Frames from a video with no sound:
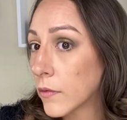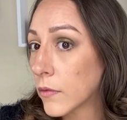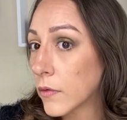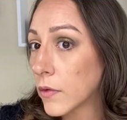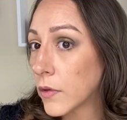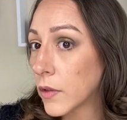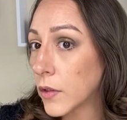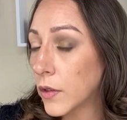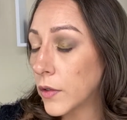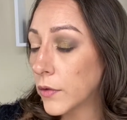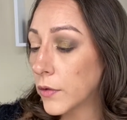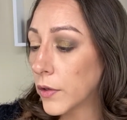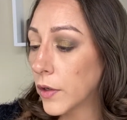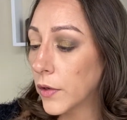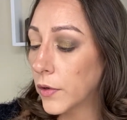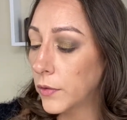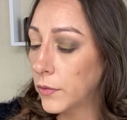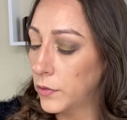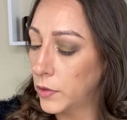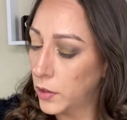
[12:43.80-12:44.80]
There you
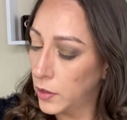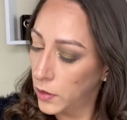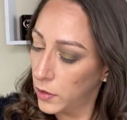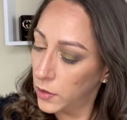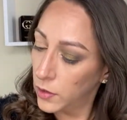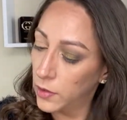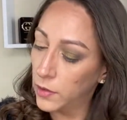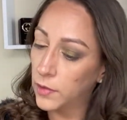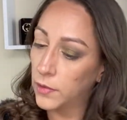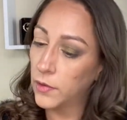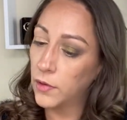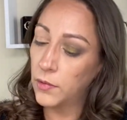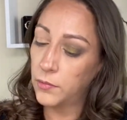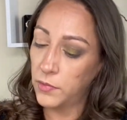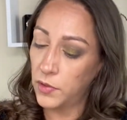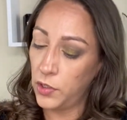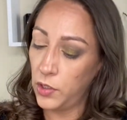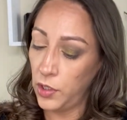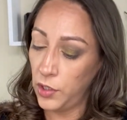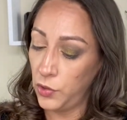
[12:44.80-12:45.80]
go. I'm
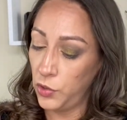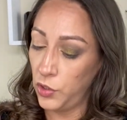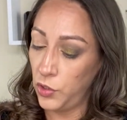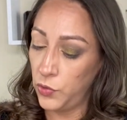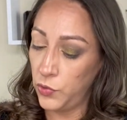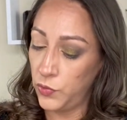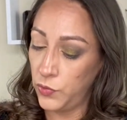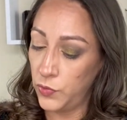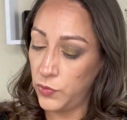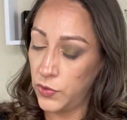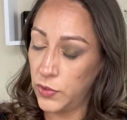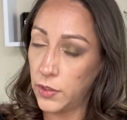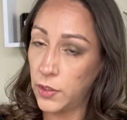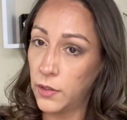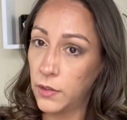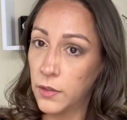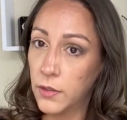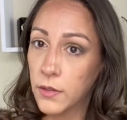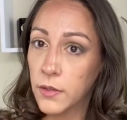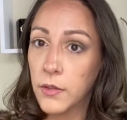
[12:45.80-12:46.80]
going to use
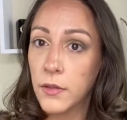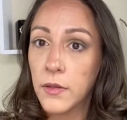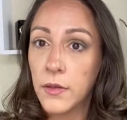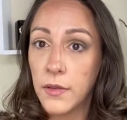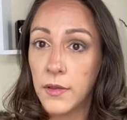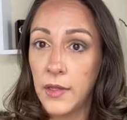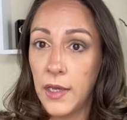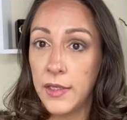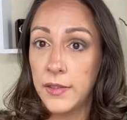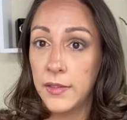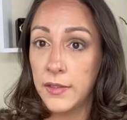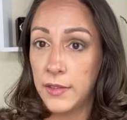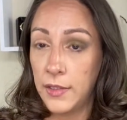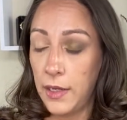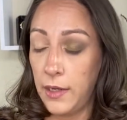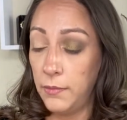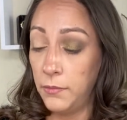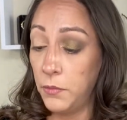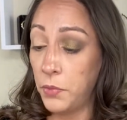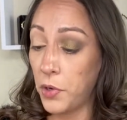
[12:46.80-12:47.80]
that
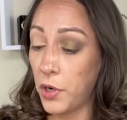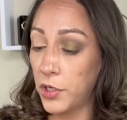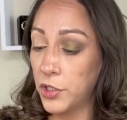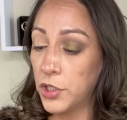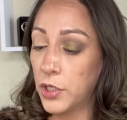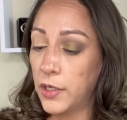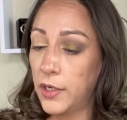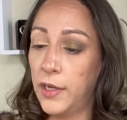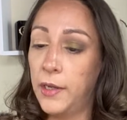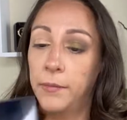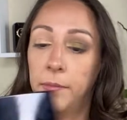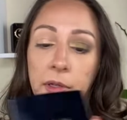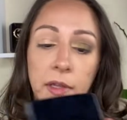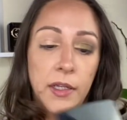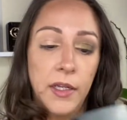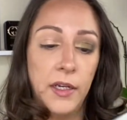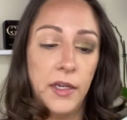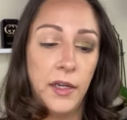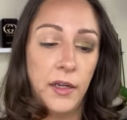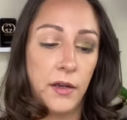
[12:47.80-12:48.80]
same brush, I am
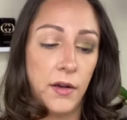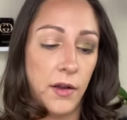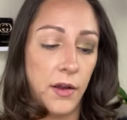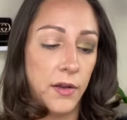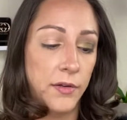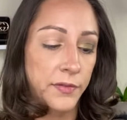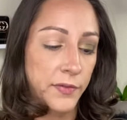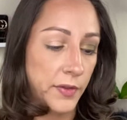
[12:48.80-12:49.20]
cleaning it off,